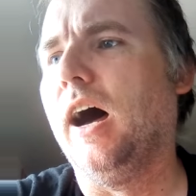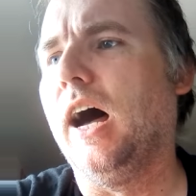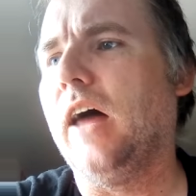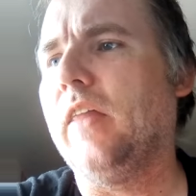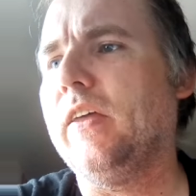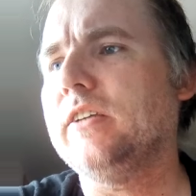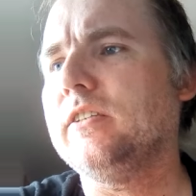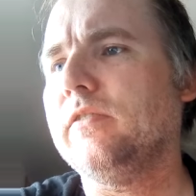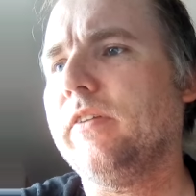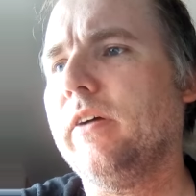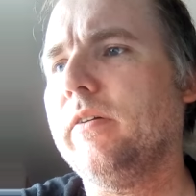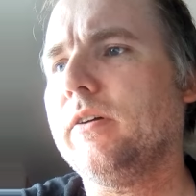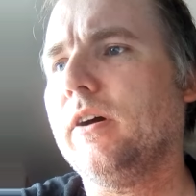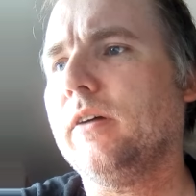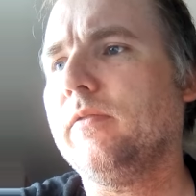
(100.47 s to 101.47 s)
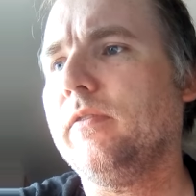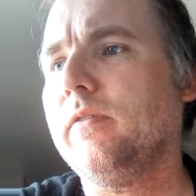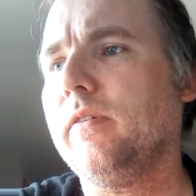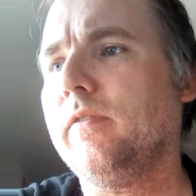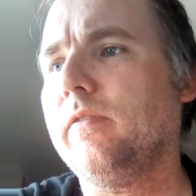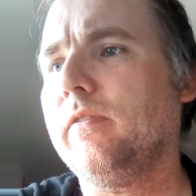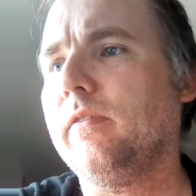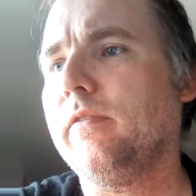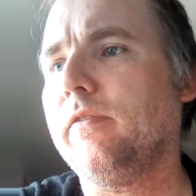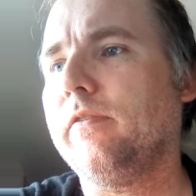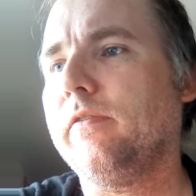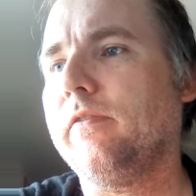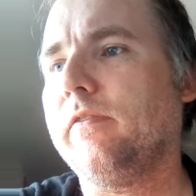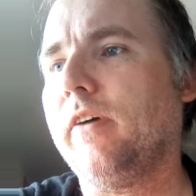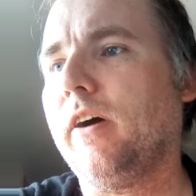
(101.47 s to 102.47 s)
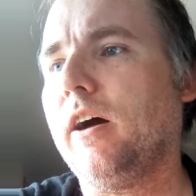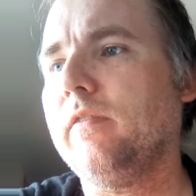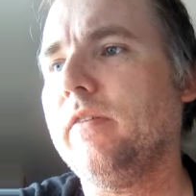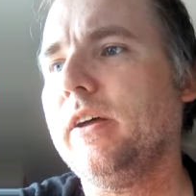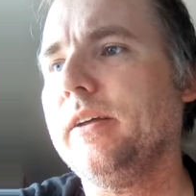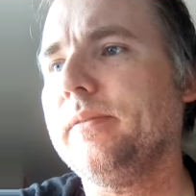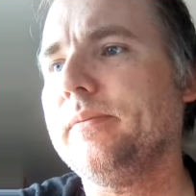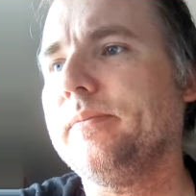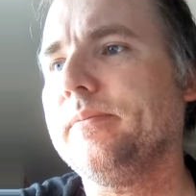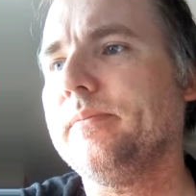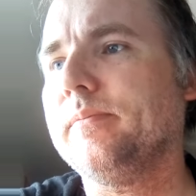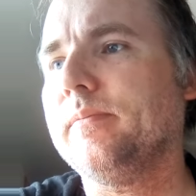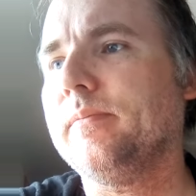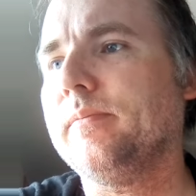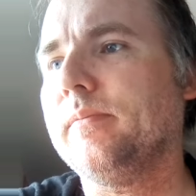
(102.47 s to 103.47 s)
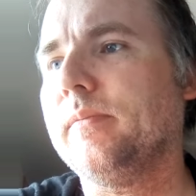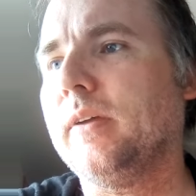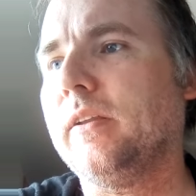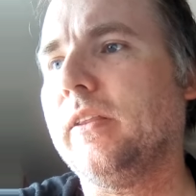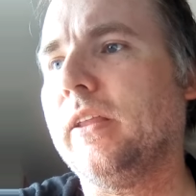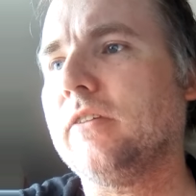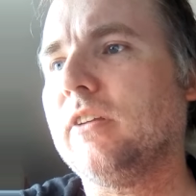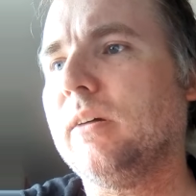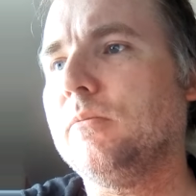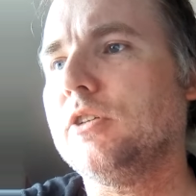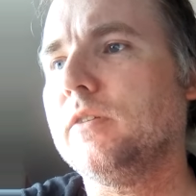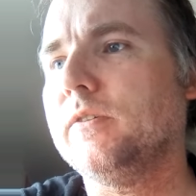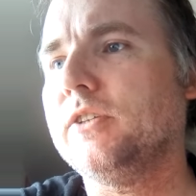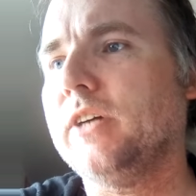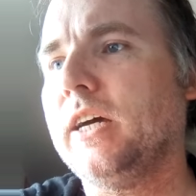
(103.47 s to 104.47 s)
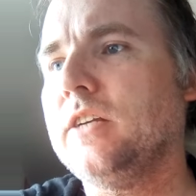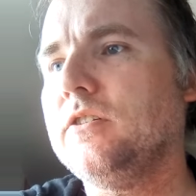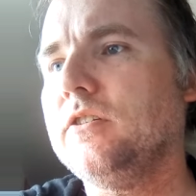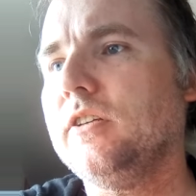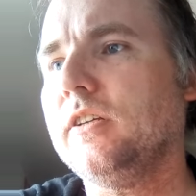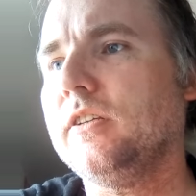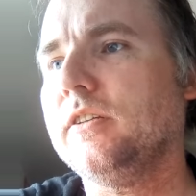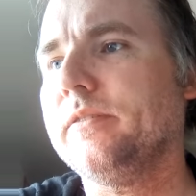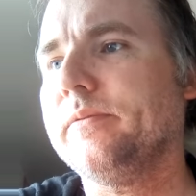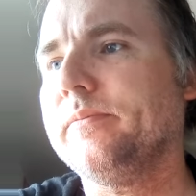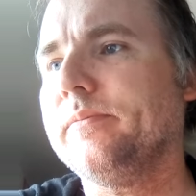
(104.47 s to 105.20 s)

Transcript: And there's the fairy godfather. That's not much of a change, is it?